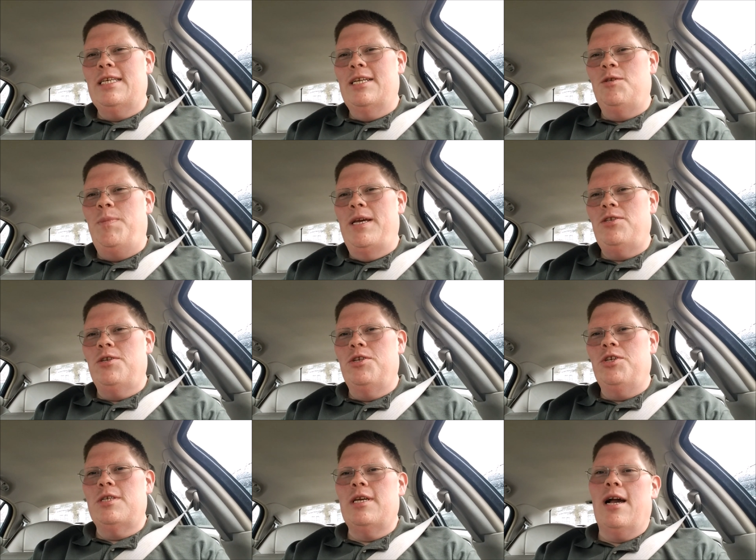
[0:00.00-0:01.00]
it's basically
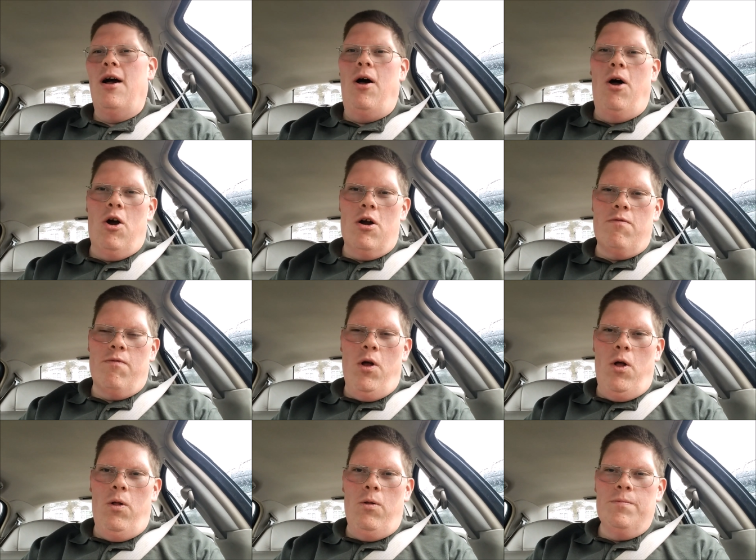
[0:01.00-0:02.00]
just like a hard
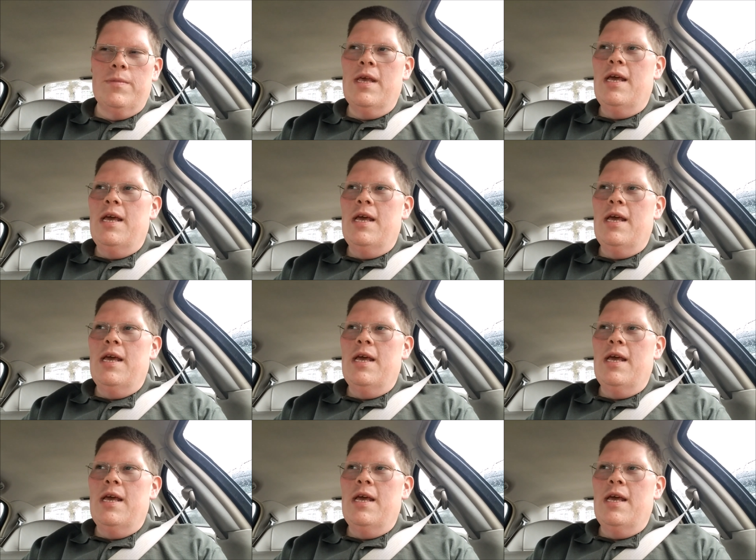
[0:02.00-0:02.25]
roll,